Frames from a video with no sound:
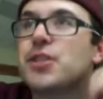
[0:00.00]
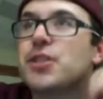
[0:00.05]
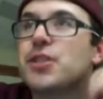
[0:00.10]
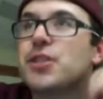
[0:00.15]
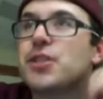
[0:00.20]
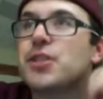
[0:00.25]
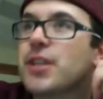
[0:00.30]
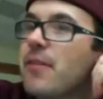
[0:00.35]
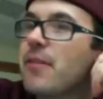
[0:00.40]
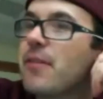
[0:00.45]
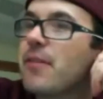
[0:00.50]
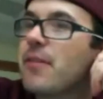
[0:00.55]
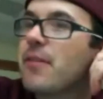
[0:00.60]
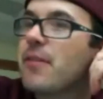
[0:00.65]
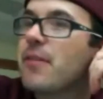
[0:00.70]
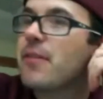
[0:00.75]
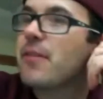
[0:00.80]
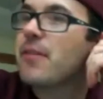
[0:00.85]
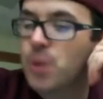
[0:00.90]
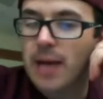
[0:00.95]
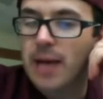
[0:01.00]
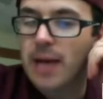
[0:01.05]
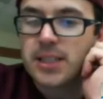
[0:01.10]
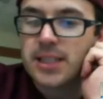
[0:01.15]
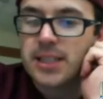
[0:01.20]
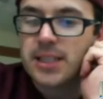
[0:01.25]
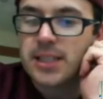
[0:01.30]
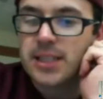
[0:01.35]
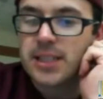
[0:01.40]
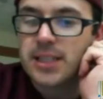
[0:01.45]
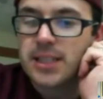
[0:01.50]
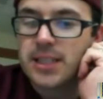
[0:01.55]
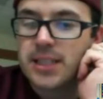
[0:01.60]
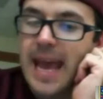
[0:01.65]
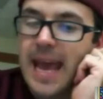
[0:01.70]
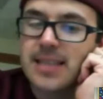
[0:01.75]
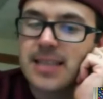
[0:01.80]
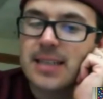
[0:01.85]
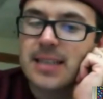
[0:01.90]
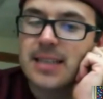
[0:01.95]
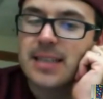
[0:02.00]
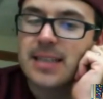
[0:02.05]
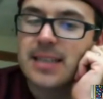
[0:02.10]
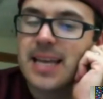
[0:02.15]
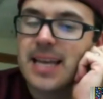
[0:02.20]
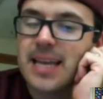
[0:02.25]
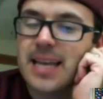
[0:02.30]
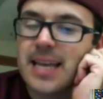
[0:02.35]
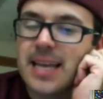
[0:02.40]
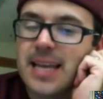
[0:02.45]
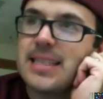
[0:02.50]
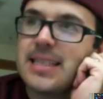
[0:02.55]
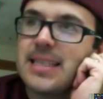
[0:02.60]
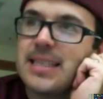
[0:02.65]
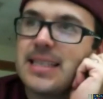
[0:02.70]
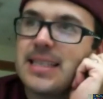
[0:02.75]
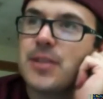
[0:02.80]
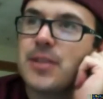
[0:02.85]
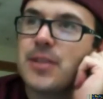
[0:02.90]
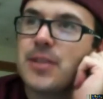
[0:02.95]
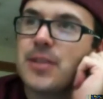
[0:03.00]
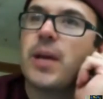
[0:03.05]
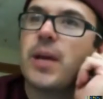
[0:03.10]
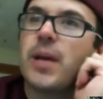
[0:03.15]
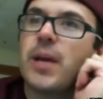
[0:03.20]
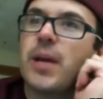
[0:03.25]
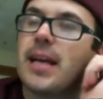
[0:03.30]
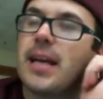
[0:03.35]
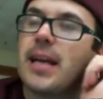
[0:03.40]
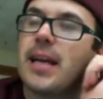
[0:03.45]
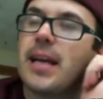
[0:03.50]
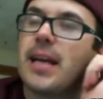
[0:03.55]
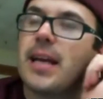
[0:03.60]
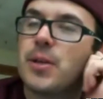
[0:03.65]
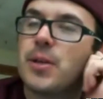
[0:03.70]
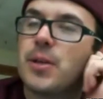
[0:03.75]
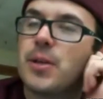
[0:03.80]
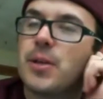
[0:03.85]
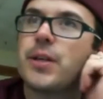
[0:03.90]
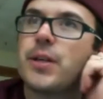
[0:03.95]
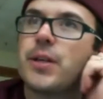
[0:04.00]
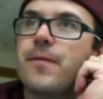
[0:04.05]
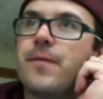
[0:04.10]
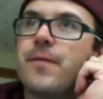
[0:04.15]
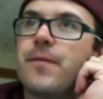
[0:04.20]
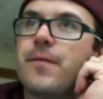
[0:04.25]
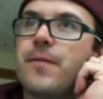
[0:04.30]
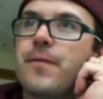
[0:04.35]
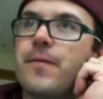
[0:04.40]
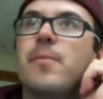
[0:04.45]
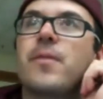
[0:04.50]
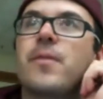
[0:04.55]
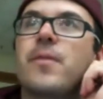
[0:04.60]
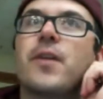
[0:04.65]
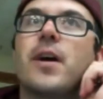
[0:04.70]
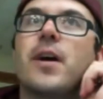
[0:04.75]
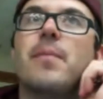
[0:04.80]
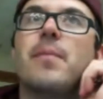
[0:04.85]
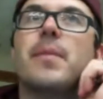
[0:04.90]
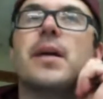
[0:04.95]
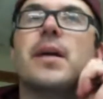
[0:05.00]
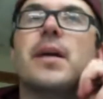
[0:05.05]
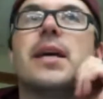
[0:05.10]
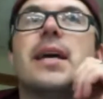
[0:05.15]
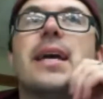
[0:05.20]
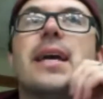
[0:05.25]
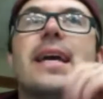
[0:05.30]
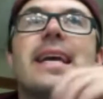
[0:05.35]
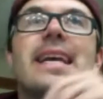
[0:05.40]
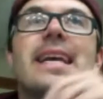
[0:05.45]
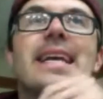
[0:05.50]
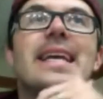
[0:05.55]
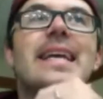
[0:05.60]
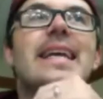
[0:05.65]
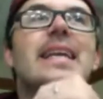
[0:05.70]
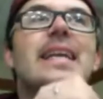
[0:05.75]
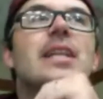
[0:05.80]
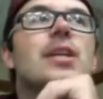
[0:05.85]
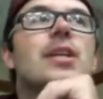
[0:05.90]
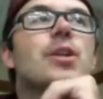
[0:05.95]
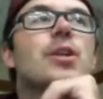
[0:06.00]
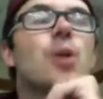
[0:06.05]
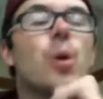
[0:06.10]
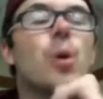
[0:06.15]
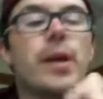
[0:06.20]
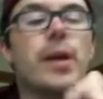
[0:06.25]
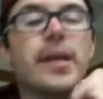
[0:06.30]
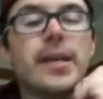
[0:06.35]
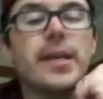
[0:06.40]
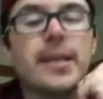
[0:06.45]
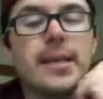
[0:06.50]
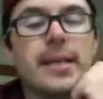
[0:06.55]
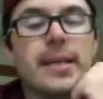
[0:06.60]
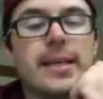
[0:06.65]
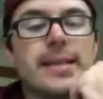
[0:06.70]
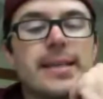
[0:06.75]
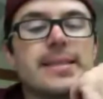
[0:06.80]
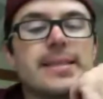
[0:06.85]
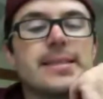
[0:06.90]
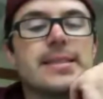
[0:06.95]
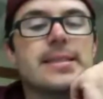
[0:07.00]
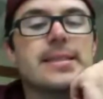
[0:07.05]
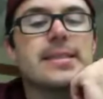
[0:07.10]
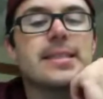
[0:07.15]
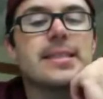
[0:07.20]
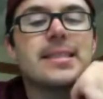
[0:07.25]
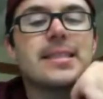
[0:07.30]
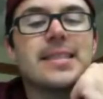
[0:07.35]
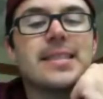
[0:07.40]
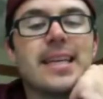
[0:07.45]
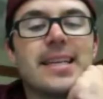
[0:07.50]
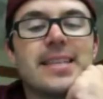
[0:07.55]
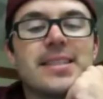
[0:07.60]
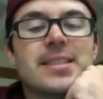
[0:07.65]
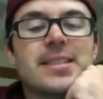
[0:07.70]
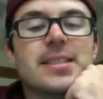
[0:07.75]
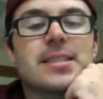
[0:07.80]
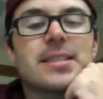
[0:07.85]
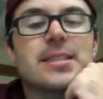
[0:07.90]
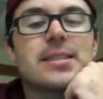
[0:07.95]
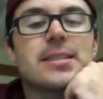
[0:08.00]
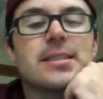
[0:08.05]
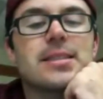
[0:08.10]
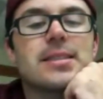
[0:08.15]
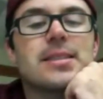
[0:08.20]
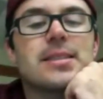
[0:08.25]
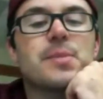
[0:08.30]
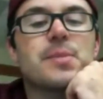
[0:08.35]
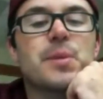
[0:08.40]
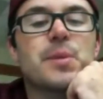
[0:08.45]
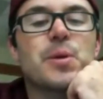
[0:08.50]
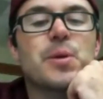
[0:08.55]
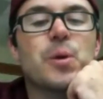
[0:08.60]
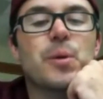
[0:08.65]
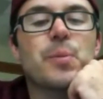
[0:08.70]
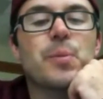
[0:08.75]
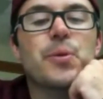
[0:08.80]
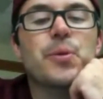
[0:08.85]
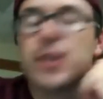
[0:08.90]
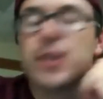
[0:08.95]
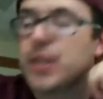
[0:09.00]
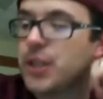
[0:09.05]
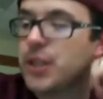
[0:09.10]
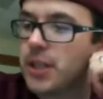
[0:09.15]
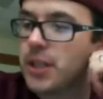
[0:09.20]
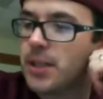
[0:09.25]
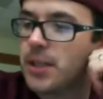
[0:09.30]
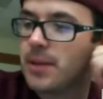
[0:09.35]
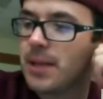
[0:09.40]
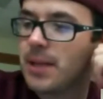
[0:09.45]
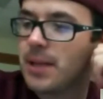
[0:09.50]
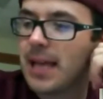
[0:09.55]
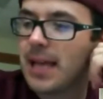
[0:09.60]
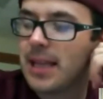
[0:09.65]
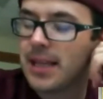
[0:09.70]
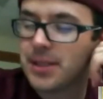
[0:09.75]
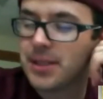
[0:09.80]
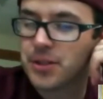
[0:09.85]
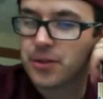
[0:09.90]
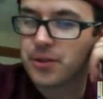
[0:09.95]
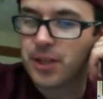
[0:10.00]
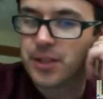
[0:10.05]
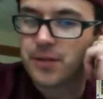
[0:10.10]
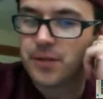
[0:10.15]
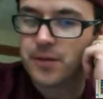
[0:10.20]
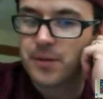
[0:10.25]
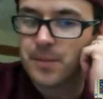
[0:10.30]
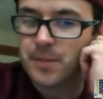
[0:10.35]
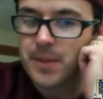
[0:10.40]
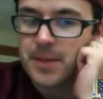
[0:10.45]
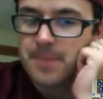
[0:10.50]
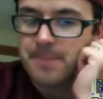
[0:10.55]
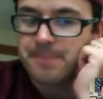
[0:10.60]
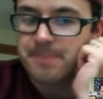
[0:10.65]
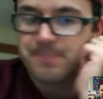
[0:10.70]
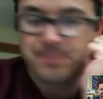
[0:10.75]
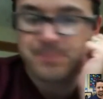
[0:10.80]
Catherine Sokolowski, Catsok, C-A-T-S-O-K on Twitter, from Illinois, and since then it's been going pretty good, a lot less stress for me.